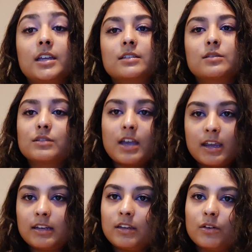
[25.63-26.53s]

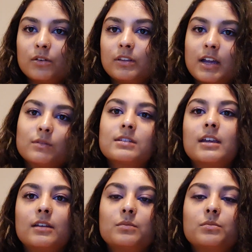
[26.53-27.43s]
society or the
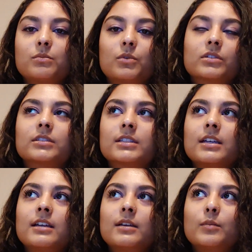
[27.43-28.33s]
outside world,
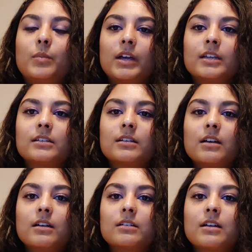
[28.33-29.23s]
but
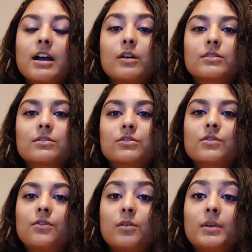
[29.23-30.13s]
how social
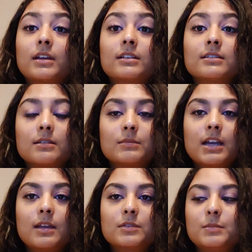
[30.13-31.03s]
phobia can
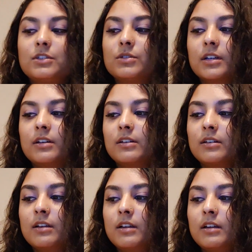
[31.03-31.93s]
sometimes be
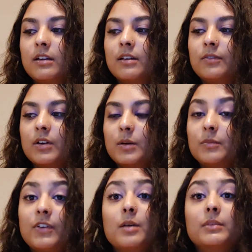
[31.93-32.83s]
triggered from
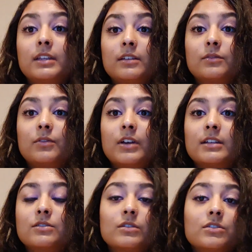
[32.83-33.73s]
family and
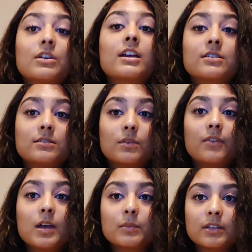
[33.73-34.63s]
friends or interactions with
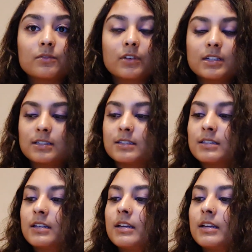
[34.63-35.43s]
family and friends.